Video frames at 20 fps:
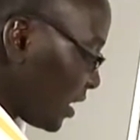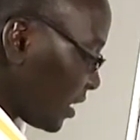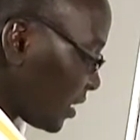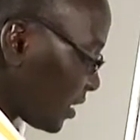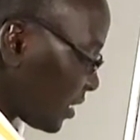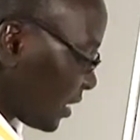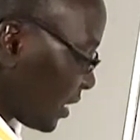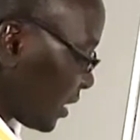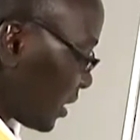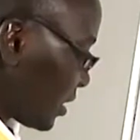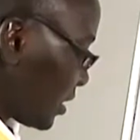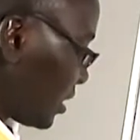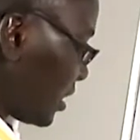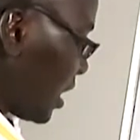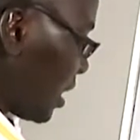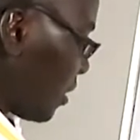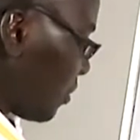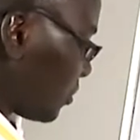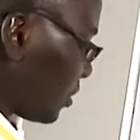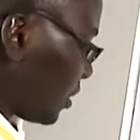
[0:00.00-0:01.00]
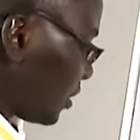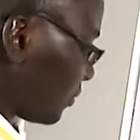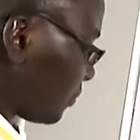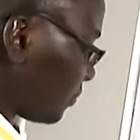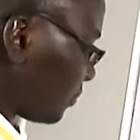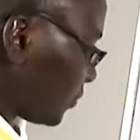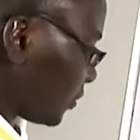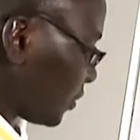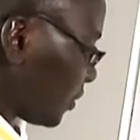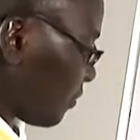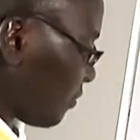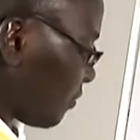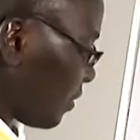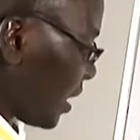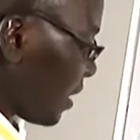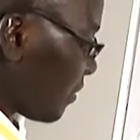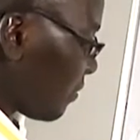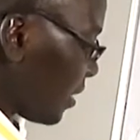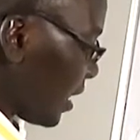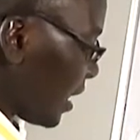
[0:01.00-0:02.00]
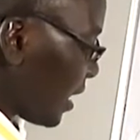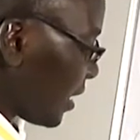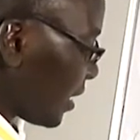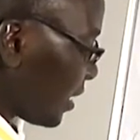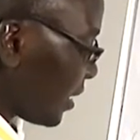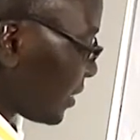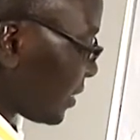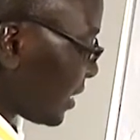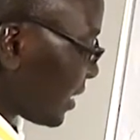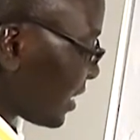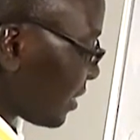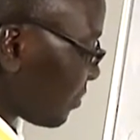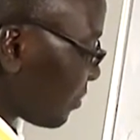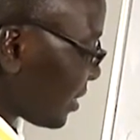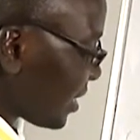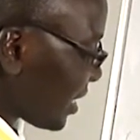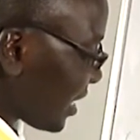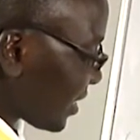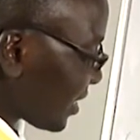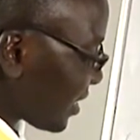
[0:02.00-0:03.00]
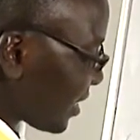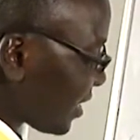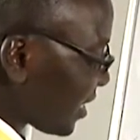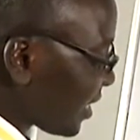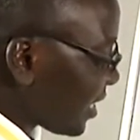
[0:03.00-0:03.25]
6,500 centimeters.